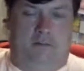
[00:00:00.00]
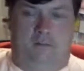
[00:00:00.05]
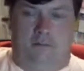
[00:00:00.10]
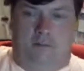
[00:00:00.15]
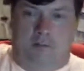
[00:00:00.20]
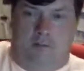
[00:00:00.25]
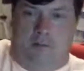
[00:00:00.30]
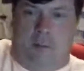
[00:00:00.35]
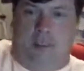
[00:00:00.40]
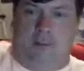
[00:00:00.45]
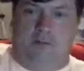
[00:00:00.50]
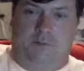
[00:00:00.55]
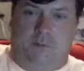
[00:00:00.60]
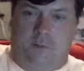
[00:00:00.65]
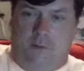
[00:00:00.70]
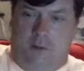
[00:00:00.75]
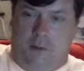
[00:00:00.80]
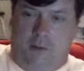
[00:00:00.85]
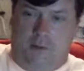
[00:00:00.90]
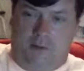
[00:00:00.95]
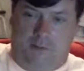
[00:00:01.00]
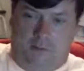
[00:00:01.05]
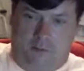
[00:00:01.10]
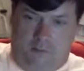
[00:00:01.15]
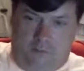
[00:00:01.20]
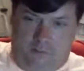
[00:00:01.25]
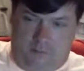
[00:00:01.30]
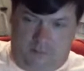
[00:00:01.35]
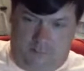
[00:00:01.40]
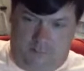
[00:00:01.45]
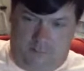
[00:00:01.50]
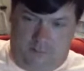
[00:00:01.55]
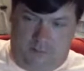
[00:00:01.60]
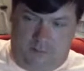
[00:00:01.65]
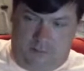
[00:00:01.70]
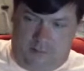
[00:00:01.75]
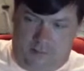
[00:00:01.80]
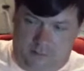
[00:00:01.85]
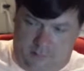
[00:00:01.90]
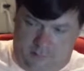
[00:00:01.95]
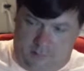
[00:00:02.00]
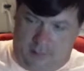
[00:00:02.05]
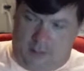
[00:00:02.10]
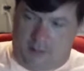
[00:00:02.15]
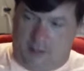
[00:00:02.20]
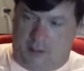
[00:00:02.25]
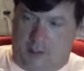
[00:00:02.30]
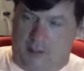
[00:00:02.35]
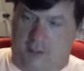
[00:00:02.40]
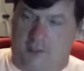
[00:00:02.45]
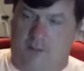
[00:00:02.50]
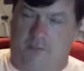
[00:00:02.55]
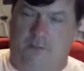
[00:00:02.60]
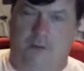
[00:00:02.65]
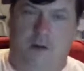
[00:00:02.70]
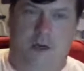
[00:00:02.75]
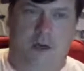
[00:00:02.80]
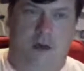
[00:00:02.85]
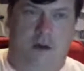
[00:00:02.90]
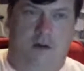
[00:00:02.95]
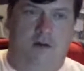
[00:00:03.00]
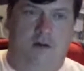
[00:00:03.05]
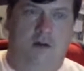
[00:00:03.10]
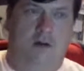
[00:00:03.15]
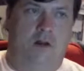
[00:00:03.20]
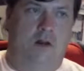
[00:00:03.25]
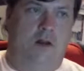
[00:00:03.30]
roommate's Ford and call it good for now.